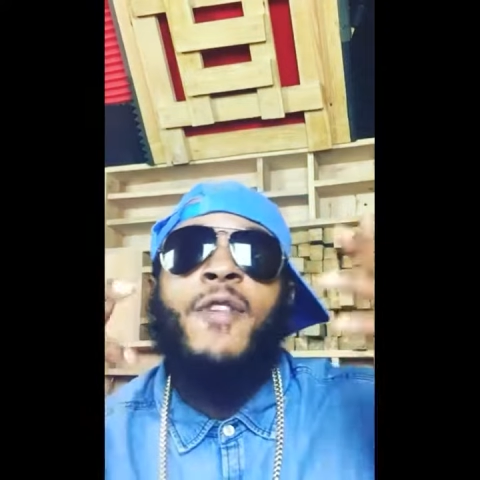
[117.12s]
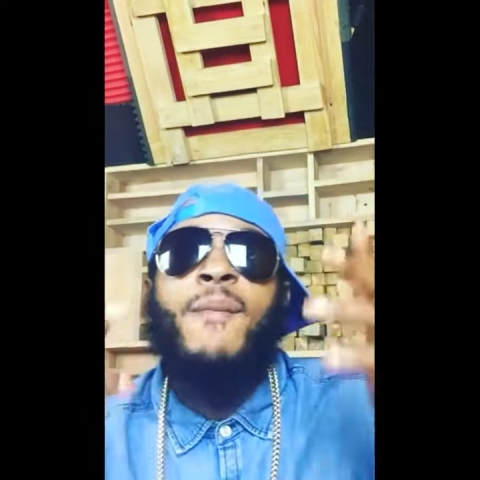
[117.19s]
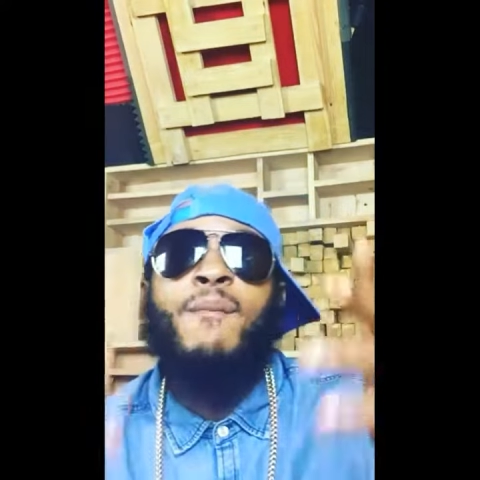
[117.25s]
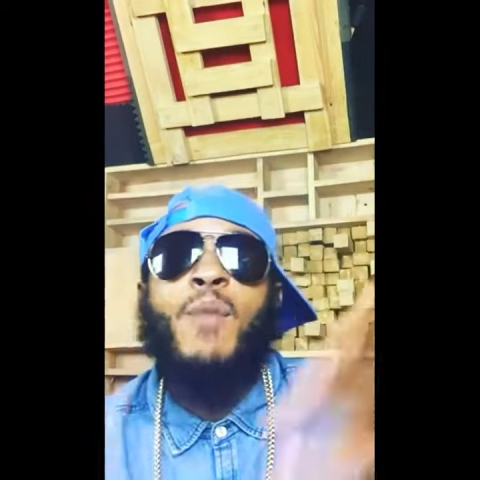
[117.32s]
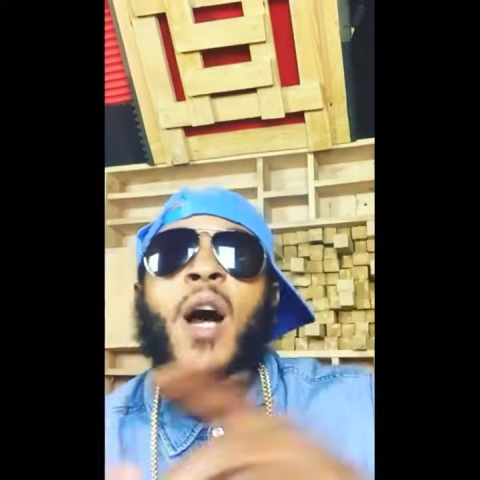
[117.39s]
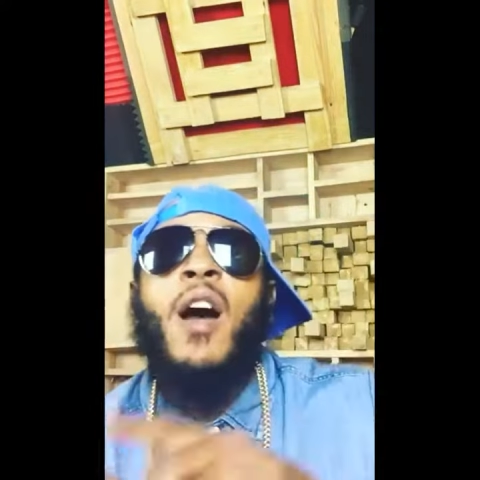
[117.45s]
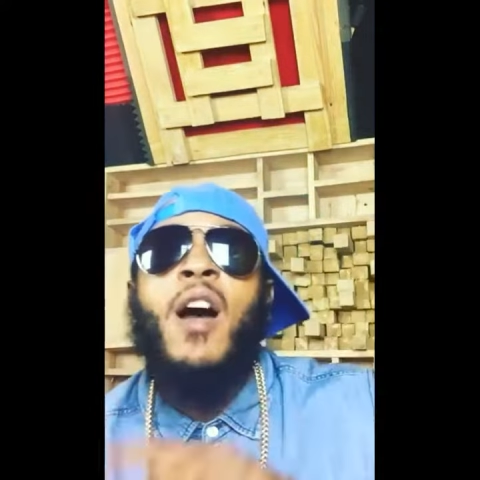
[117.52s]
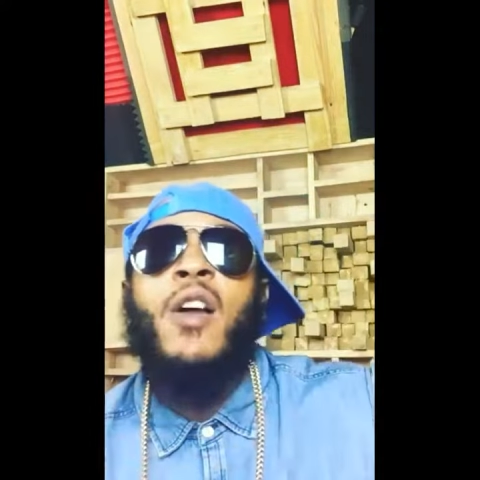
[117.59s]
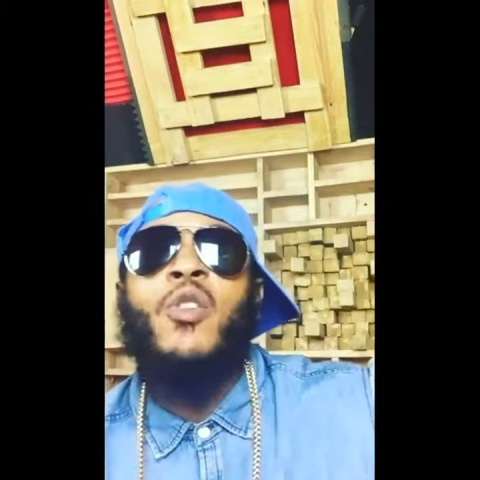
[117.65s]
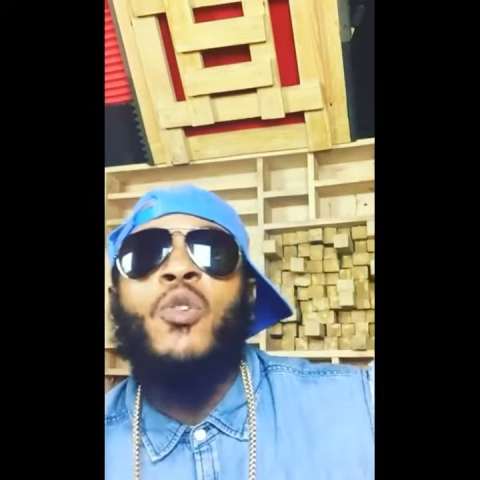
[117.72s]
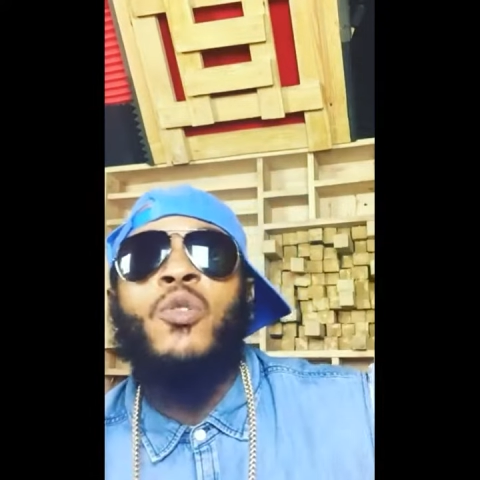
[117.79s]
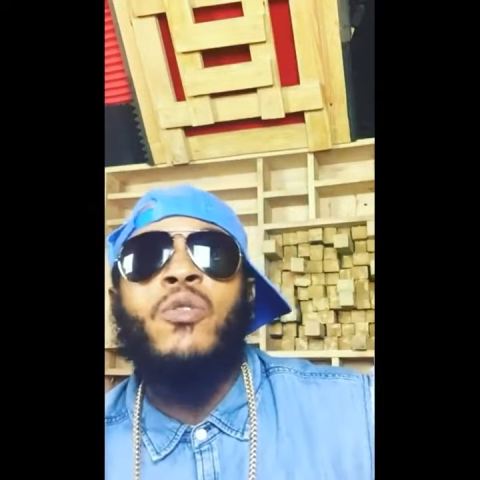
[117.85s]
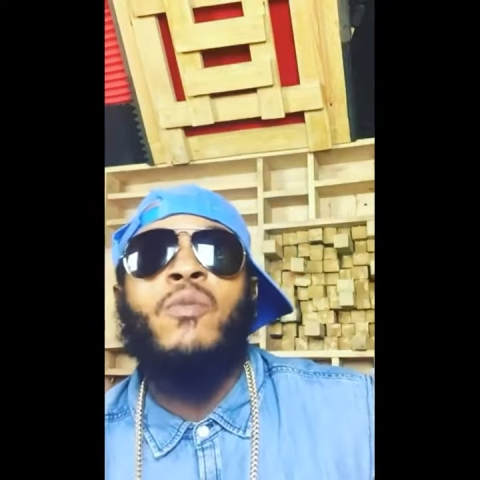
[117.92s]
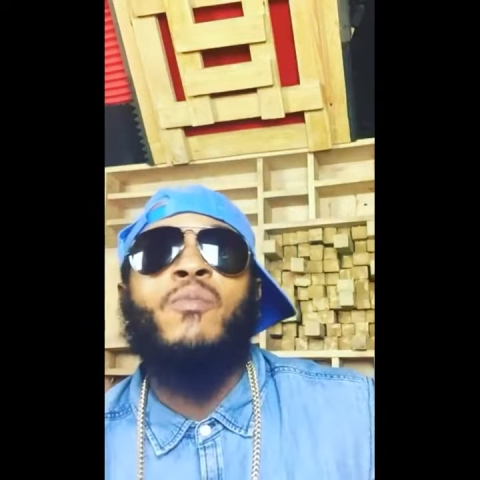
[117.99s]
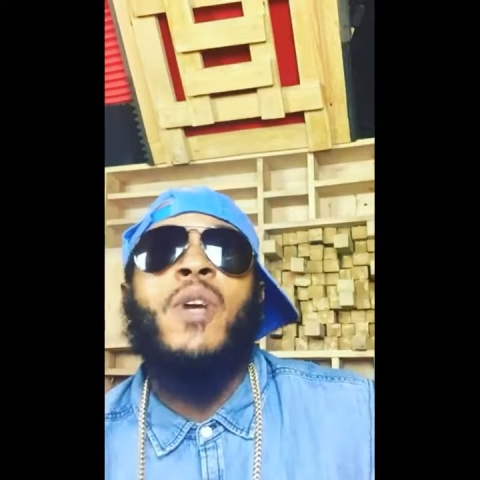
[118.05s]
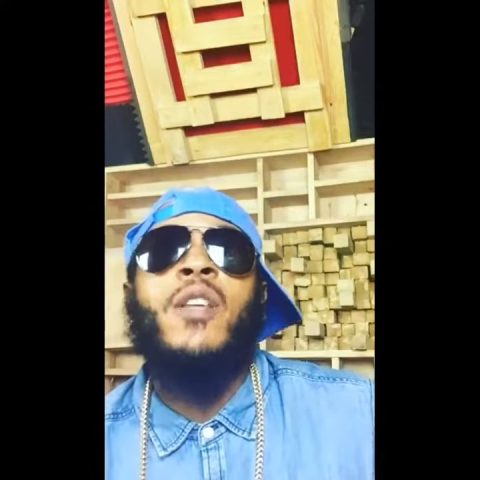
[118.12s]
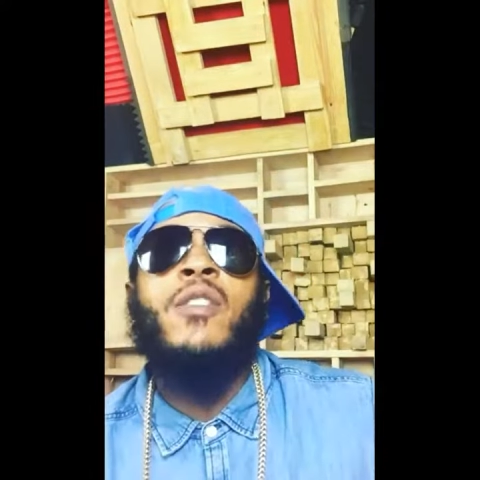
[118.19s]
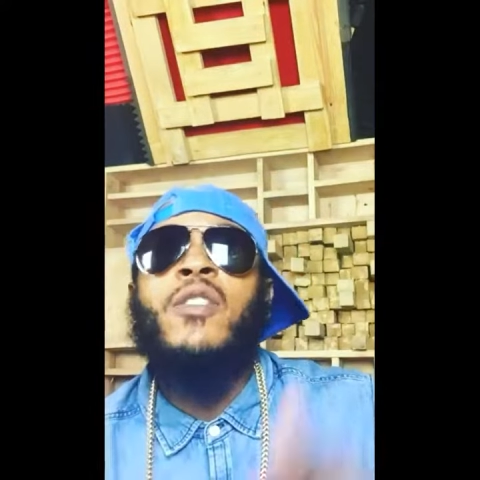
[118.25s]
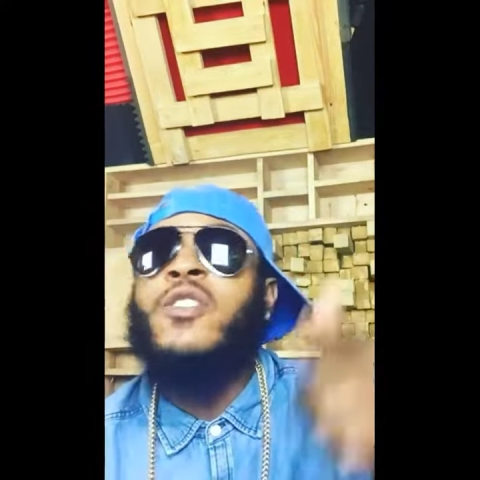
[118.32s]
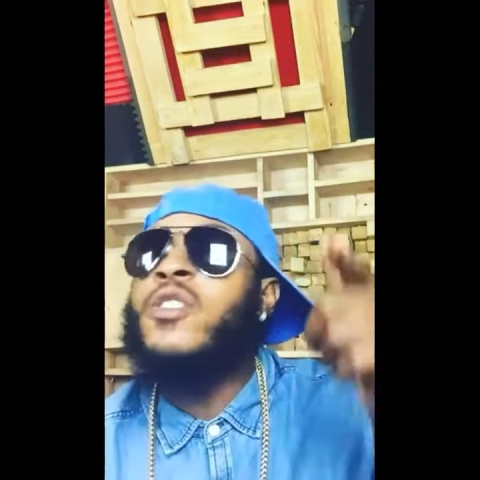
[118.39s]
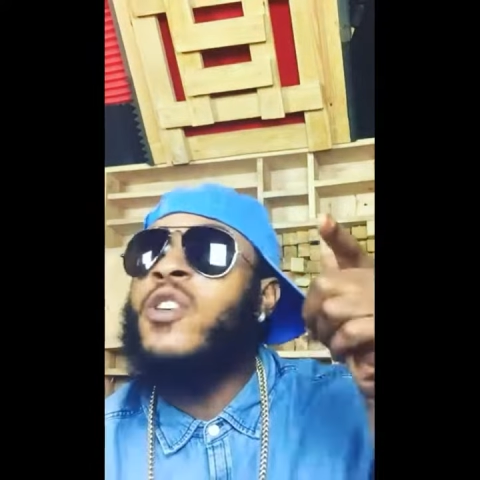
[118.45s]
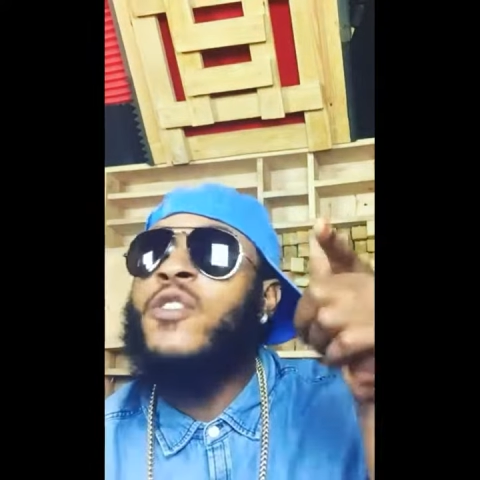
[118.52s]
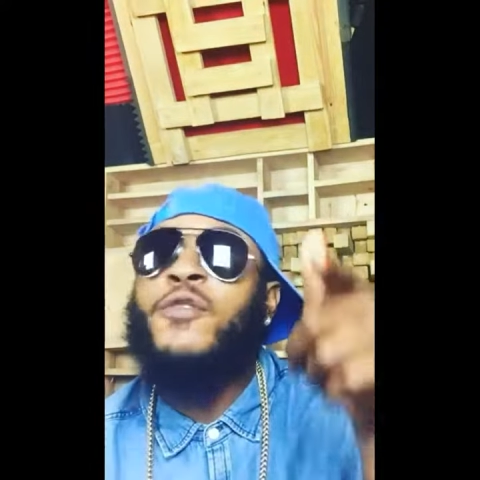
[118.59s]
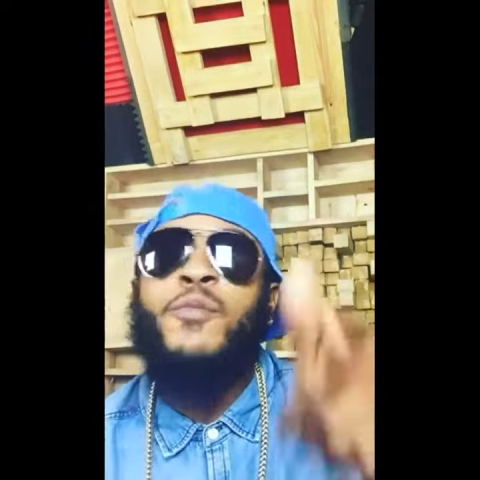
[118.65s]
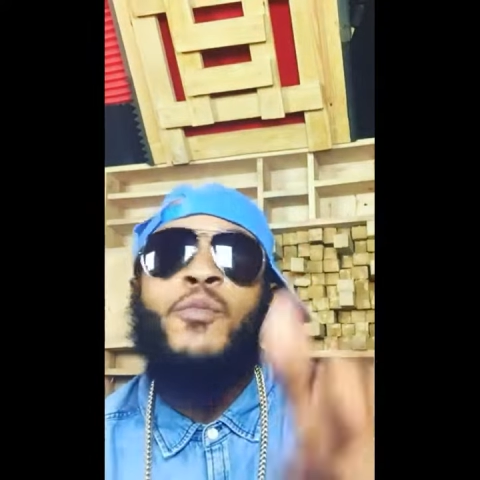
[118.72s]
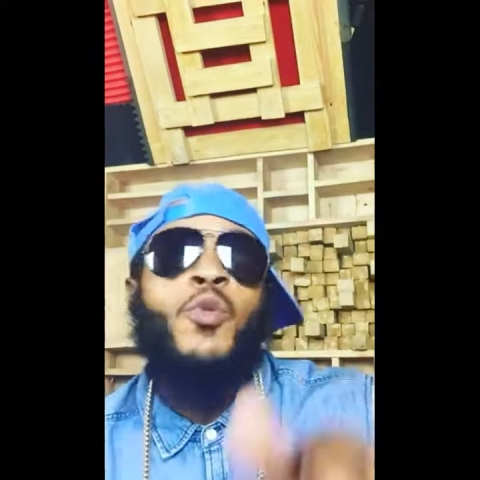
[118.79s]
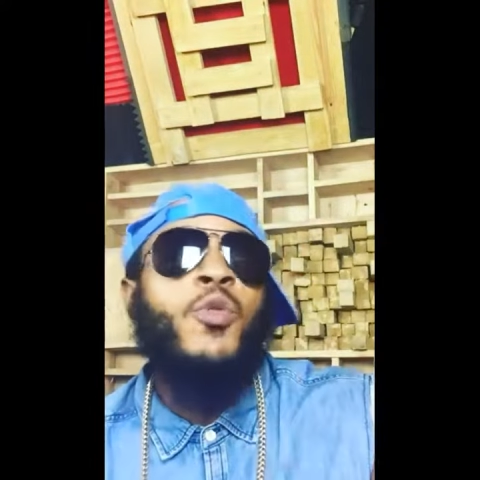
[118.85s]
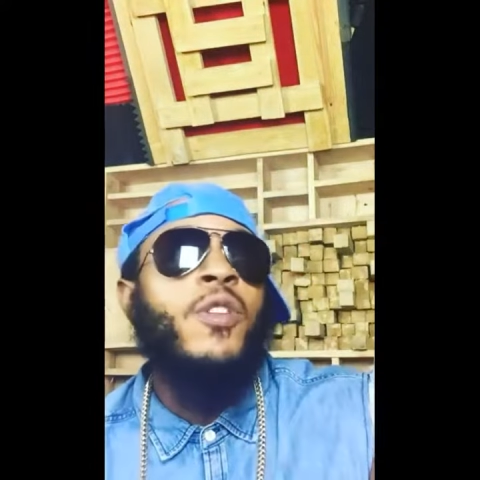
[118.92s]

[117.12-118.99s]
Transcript: you have to ball out, man deserve